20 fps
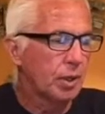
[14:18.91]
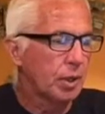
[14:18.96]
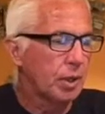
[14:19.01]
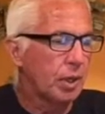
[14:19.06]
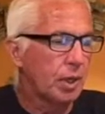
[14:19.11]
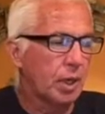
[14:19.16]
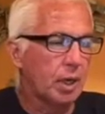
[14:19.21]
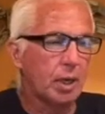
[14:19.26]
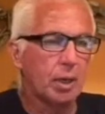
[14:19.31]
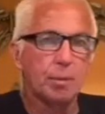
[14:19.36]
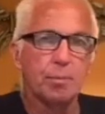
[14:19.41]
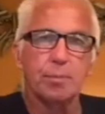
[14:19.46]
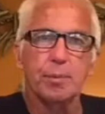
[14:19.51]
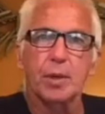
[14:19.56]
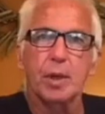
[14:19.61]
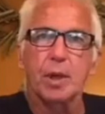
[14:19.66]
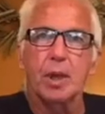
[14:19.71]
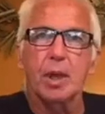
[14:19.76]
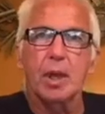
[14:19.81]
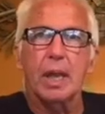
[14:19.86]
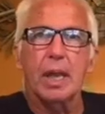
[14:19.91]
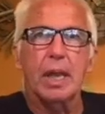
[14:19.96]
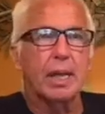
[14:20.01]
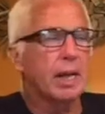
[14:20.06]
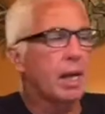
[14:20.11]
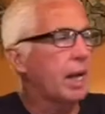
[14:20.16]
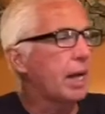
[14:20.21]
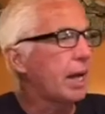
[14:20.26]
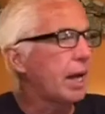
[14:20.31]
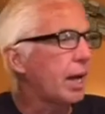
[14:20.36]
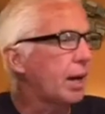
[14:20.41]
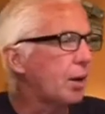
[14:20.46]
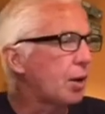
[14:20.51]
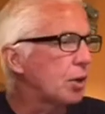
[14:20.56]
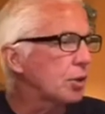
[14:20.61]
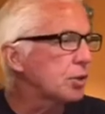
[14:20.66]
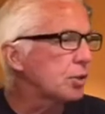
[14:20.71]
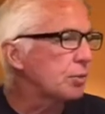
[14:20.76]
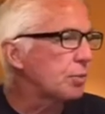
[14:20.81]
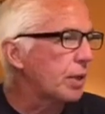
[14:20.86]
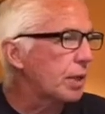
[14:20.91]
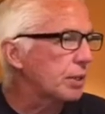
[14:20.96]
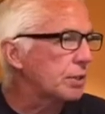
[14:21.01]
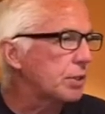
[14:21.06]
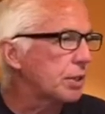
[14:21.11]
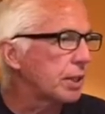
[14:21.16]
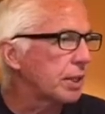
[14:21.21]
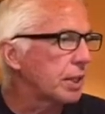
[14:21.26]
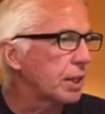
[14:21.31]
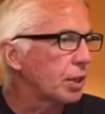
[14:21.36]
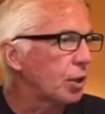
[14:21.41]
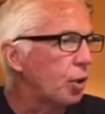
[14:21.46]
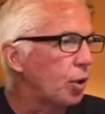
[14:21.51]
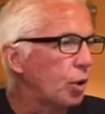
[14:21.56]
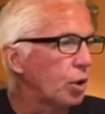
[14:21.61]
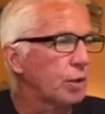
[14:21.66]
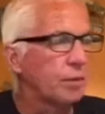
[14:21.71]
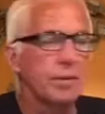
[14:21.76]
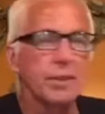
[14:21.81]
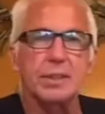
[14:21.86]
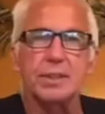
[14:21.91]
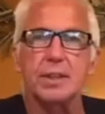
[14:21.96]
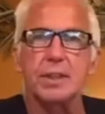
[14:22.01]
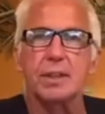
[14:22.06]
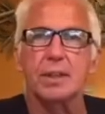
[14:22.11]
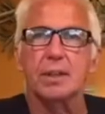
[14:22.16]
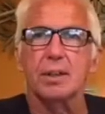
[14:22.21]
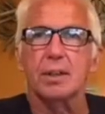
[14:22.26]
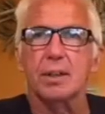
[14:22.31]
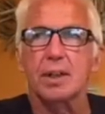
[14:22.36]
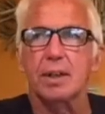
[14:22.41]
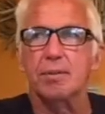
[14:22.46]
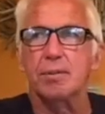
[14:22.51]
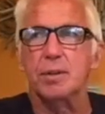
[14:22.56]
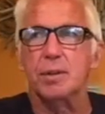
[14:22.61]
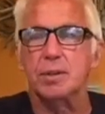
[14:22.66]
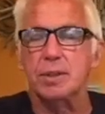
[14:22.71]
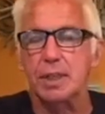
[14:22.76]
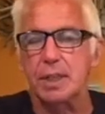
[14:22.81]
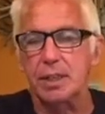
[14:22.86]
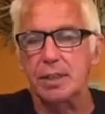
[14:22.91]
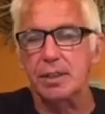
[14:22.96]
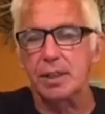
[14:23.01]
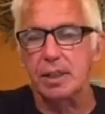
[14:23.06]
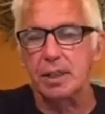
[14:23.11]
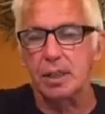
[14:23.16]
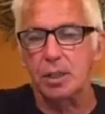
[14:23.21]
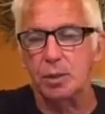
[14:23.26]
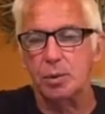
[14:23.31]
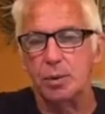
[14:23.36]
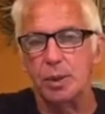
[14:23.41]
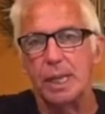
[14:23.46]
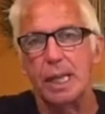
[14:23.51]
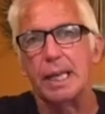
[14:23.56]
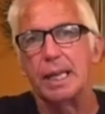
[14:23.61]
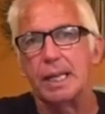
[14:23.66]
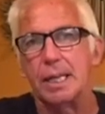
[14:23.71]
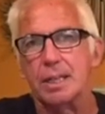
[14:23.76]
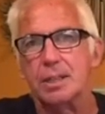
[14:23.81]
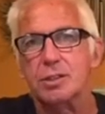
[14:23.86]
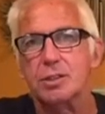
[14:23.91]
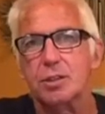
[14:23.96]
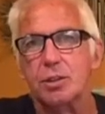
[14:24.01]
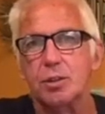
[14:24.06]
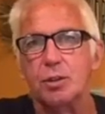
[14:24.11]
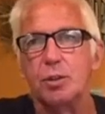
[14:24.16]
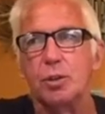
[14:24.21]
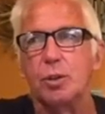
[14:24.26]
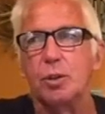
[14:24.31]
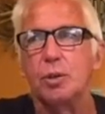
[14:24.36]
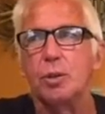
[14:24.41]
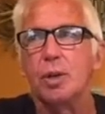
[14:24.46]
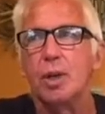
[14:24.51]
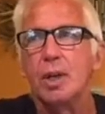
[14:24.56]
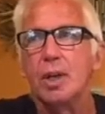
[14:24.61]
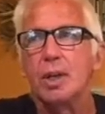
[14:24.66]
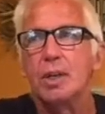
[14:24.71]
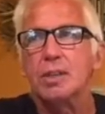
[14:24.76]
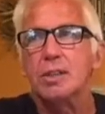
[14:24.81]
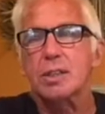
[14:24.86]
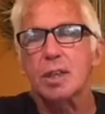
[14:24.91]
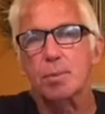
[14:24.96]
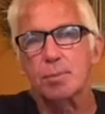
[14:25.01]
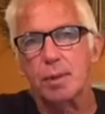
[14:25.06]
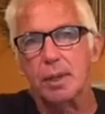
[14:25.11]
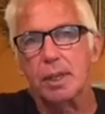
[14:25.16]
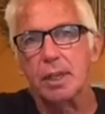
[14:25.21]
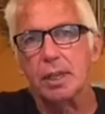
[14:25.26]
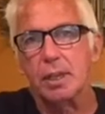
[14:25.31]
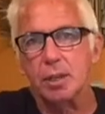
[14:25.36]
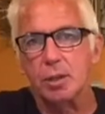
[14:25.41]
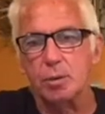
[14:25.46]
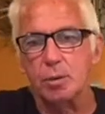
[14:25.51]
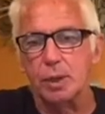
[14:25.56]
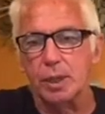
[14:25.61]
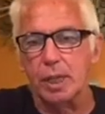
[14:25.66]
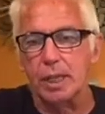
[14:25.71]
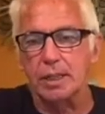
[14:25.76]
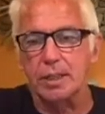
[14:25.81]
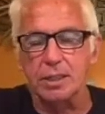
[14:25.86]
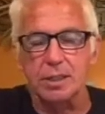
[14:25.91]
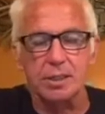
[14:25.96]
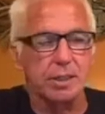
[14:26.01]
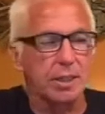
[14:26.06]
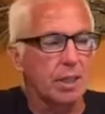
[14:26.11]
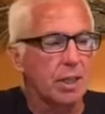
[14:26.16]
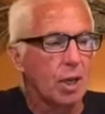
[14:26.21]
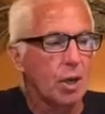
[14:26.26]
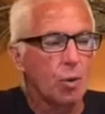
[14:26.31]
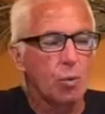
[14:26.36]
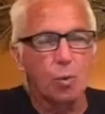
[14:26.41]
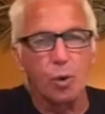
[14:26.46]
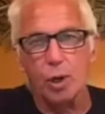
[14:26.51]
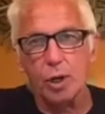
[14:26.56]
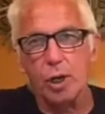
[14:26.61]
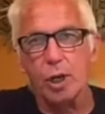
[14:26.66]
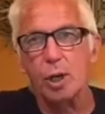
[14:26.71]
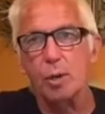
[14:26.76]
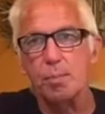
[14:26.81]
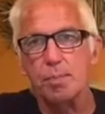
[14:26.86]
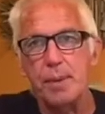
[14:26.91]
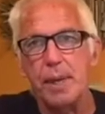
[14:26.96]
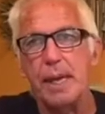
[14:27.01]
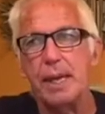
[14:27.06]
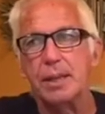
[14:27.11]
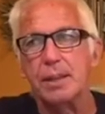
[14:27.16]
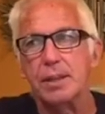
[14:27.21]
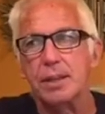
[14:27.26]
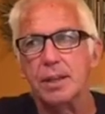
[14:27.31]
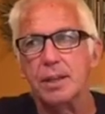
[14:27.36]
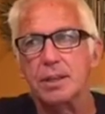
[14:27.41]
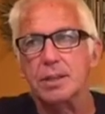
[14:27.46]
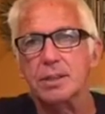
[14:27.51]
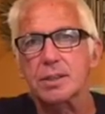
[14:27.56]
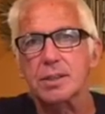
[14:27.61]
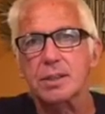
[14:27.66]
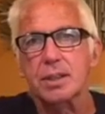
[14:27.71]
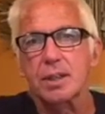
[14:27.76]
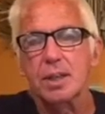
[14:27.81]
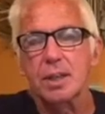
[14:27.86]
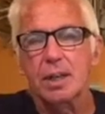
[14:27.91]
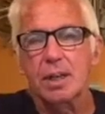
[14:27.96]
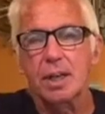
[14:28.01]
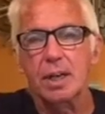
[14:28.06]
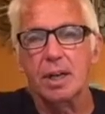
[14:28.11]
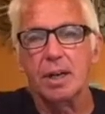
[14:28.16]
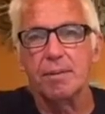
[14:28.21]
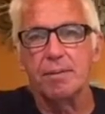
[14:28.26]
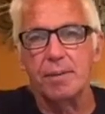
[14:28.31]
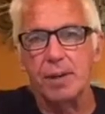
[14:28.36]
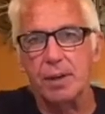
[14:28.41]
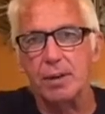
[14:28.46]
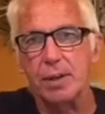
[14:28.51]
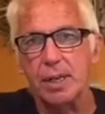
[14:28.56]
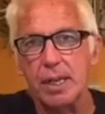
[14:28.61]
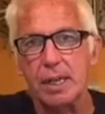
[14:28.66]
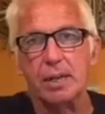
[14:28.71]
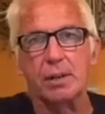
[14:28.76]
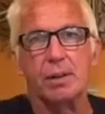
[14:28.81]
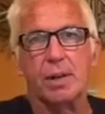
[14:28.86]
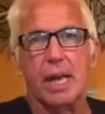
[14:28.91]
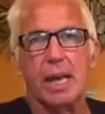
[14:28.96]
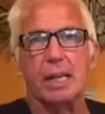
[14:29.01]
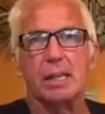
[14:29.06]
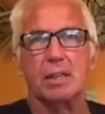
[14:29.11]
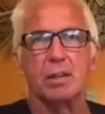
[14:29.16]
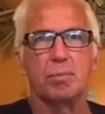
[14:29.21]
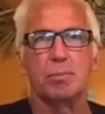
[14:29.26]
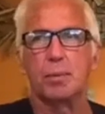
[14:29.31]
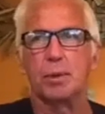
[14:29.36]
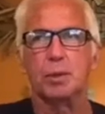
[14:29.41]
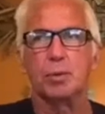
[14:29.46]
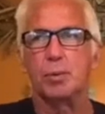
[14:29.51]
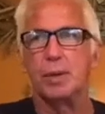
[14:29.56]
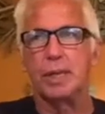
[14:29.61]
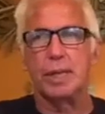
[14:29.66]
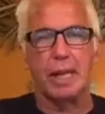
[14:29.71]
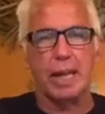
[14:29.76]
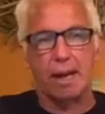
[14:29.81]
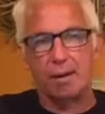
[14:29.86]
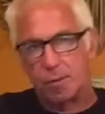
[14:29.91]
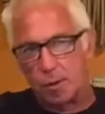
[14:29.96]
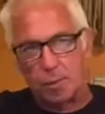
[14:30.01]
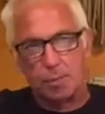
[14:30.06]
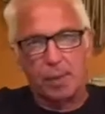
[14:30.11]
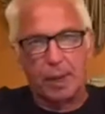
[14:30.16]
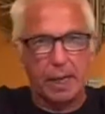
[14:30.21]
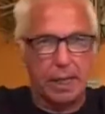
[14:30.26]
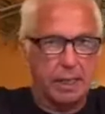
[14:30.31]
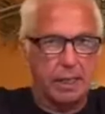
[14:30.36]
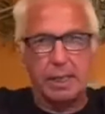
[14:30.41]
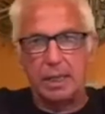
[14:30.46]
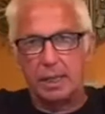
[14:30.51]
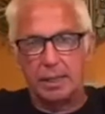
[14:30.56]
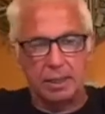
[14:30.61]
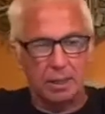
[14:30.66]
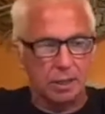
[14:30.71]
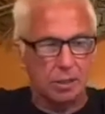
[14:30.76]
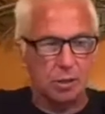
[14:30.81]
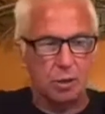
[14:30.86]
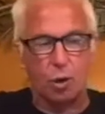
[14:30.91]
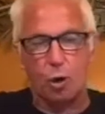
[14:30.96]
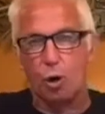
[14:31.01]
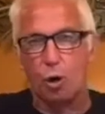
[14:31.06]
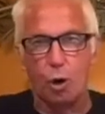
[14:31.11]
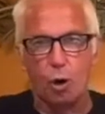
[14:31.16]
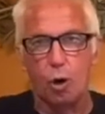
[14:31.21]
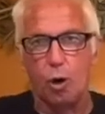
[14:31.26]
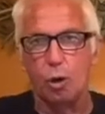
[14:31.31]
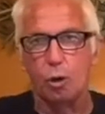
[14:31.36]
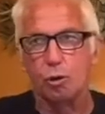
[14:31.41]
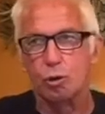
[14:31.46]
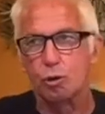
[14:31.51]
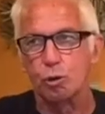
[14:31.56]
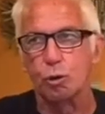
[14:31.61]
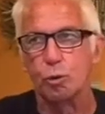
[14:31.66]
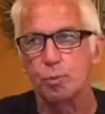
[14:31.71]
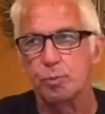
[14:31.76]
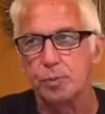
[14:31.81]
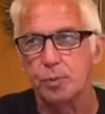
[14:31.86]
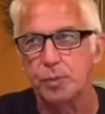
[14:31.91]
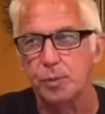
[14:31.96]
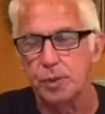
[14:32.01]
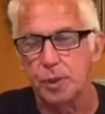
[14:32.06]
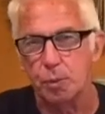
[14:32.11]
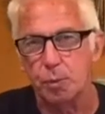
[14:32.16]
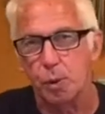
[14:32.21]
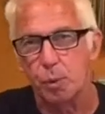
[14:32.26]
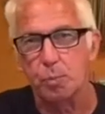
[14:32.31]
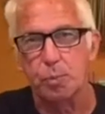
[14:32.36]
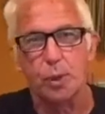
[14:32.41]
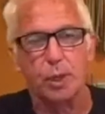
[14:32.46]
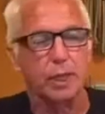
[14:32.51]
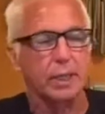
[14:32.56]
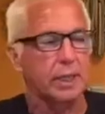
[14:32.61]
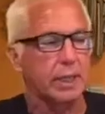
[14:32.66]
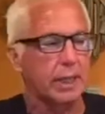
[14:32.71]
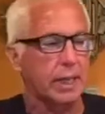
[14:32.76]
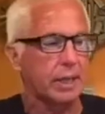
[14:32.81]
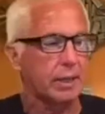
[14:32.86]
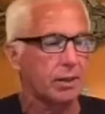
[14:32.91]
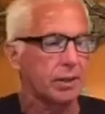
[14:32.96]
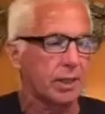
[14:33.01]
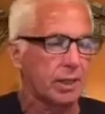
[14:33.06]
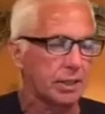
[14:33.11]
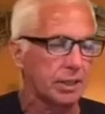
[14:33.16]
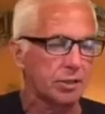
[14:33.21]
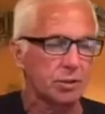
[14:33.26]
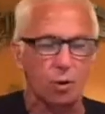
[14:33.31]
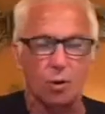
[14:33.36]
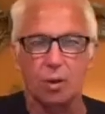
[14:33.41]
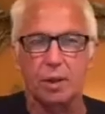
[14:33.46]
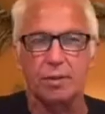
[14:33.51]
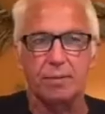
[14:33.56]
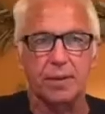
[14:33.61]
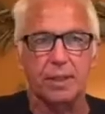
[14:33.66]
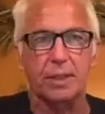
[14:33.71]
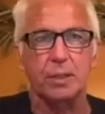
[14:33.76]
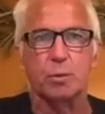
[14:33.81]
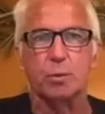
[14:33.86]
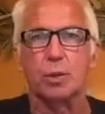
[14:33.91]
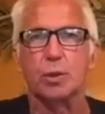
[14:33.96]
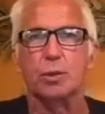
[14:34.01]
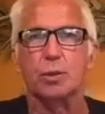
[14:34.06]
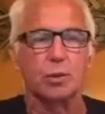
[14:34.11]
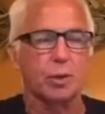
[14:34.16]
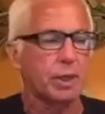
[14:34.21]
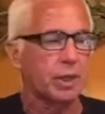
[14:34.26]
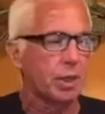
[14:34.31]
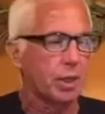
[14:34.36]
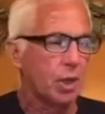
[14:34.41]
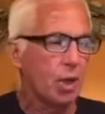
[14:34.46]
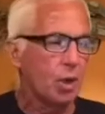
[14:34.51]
And I also want you to get a hold of us here. If there's anything that you would like us to do, something that you would like to see, we're going to make this very interactive between everybody in this whole group that we're putting together in this whole event that we're doing.